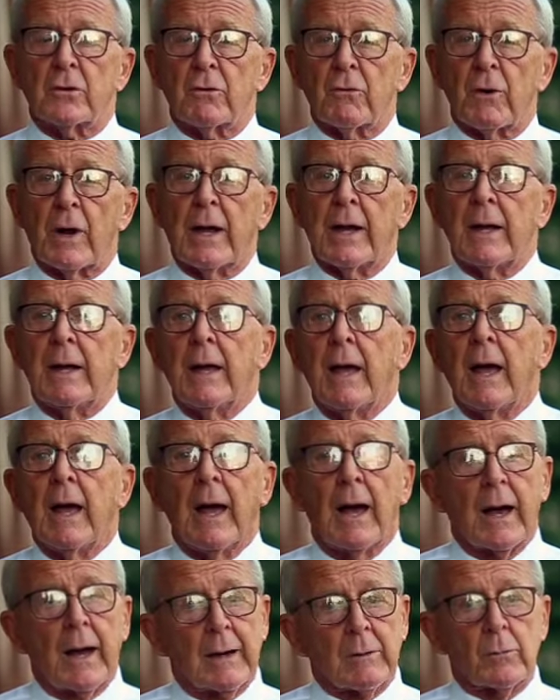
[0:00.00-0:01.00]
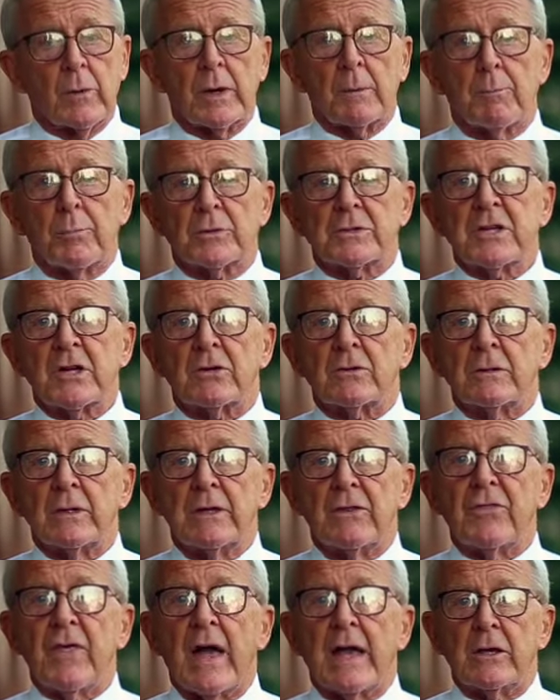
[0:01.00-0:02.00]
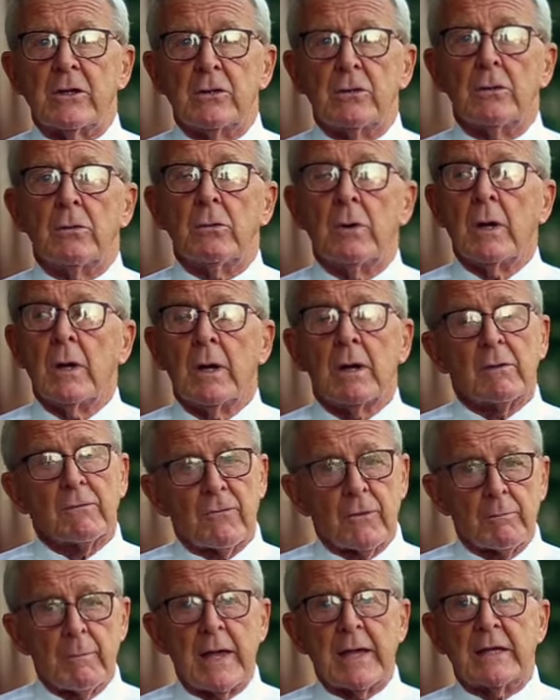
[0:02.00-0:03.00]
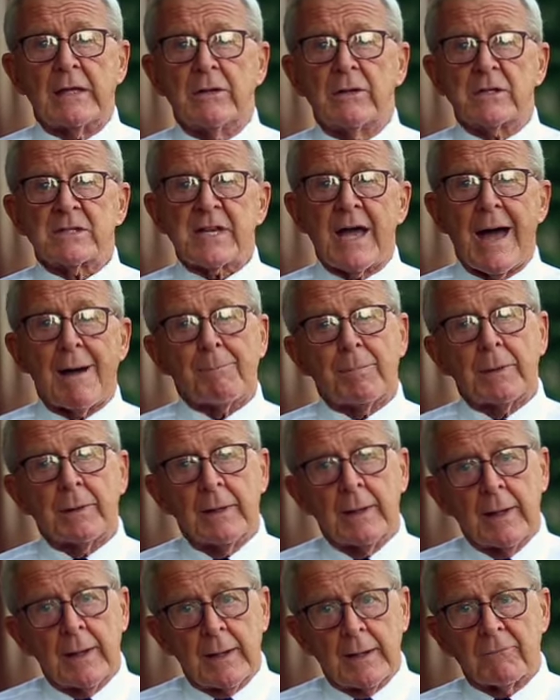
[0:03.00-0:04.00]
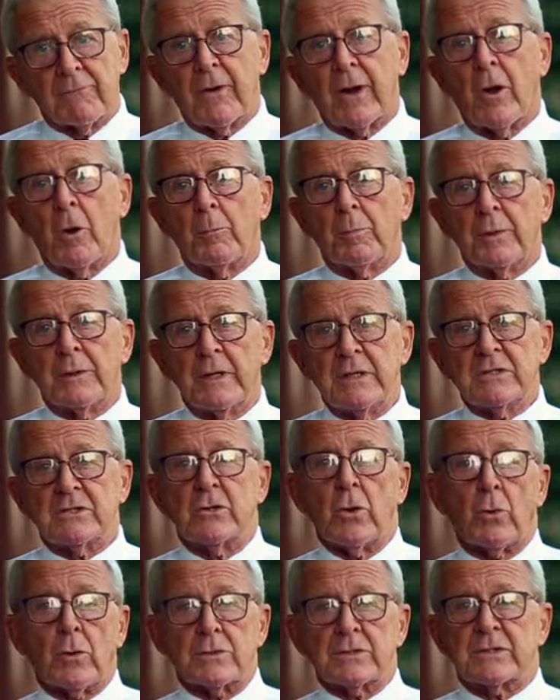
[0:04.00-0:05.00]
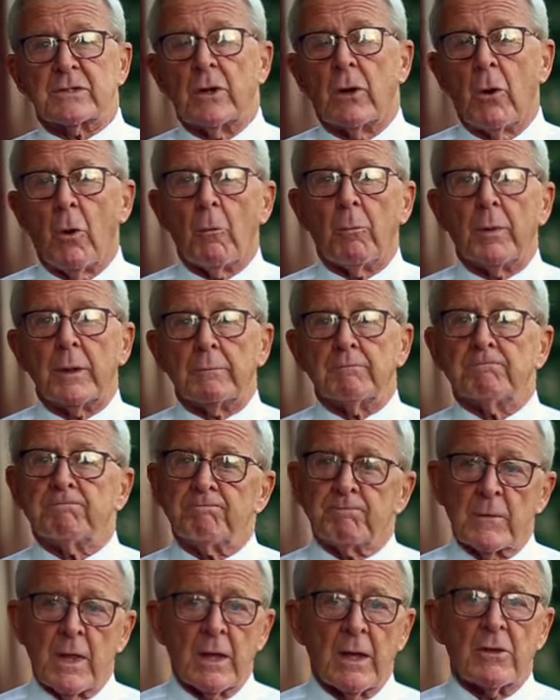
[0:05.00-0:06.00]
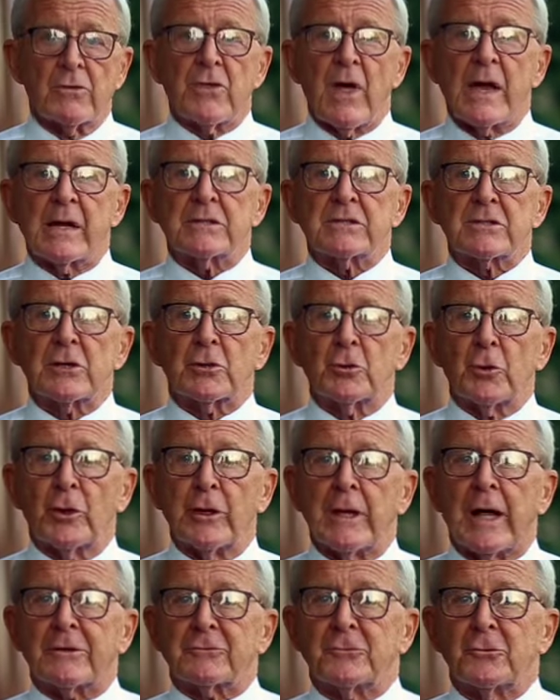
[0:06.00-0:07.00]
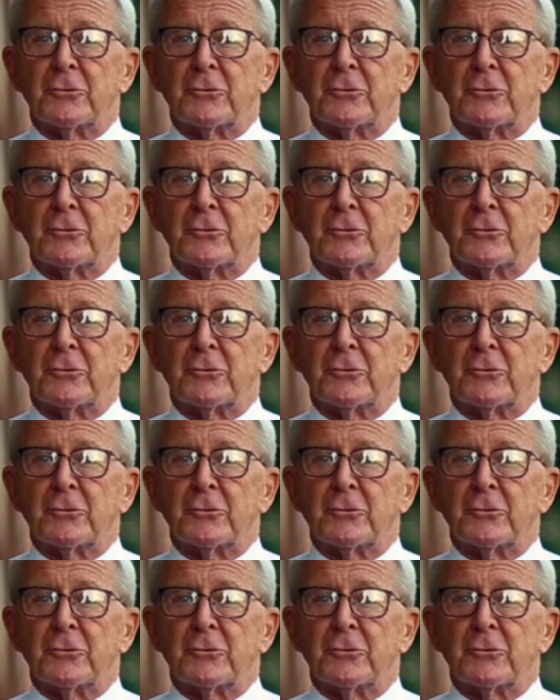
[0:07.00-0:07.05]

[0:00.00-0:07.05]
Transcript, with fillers: Gray, I want to particularly thank you for making this happen and for helping these doors to open. Thanks and good luck to